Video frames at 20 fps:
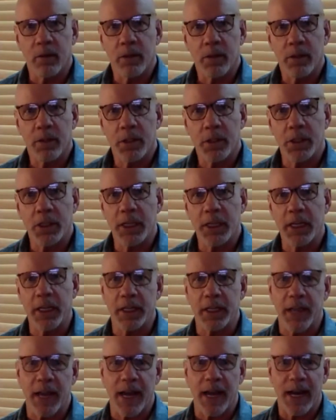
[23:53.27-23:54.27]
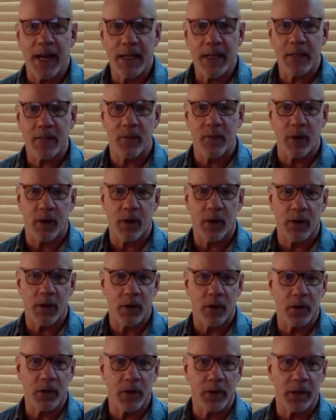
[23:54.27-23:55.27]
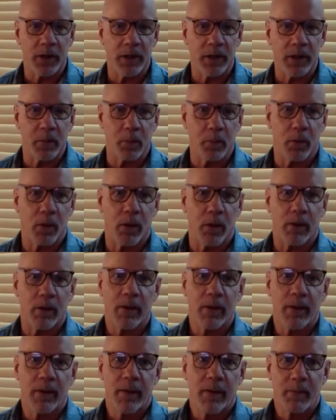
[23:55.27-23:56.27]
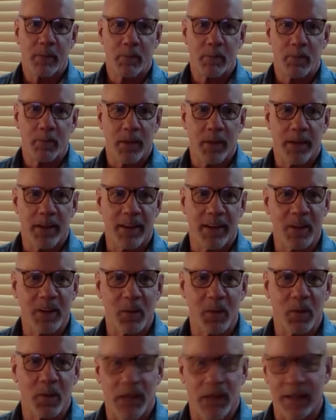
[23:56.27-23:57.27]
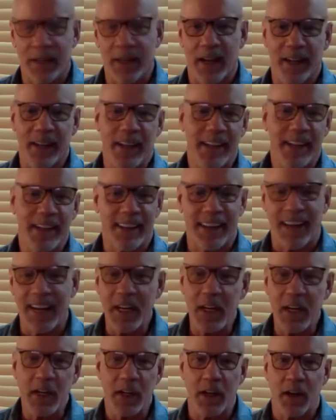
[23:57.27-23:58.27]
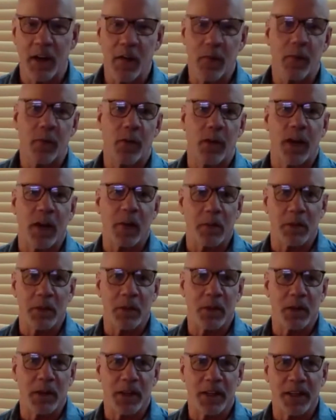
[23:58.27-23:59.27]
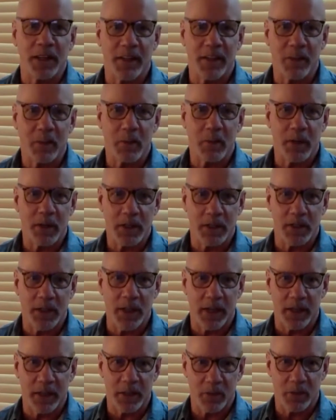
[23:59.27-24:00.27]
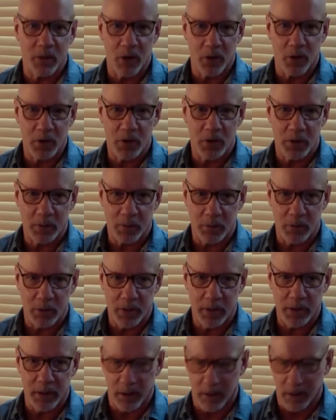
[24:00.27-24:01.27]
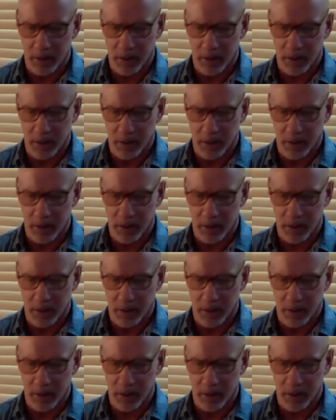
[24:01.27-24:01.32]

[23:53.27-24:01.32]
she gets asked very early in the book, like any young family, right? Everybody's taking the road trip with the